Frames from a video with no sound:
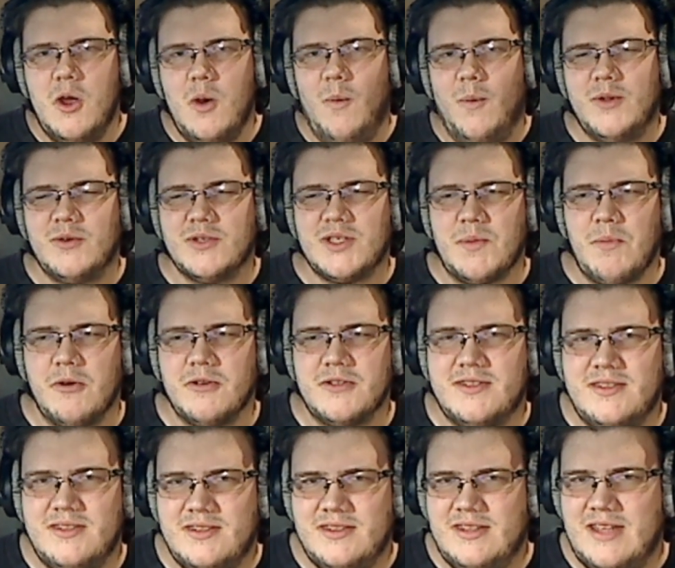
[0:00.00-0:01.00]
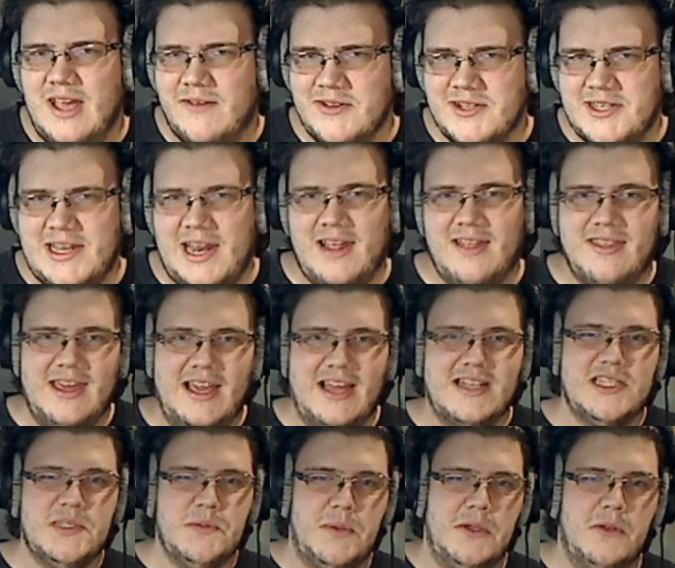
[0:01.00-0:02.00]
which was the most devastating thing in
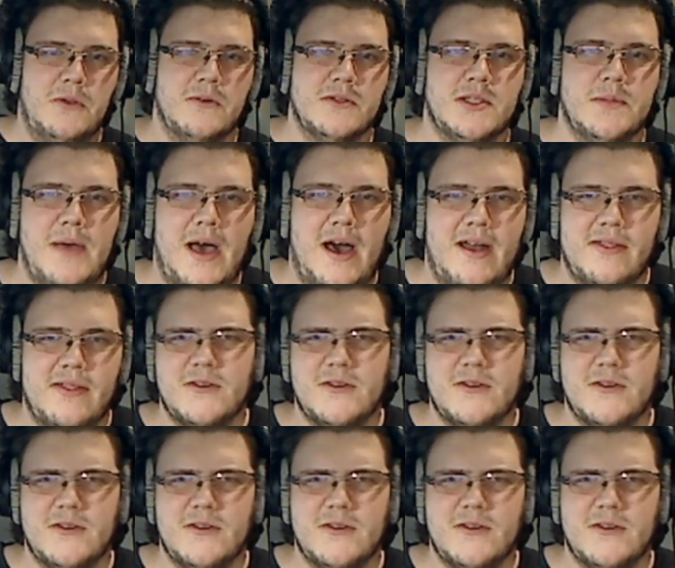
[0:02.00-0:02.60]
Speed Duels about it.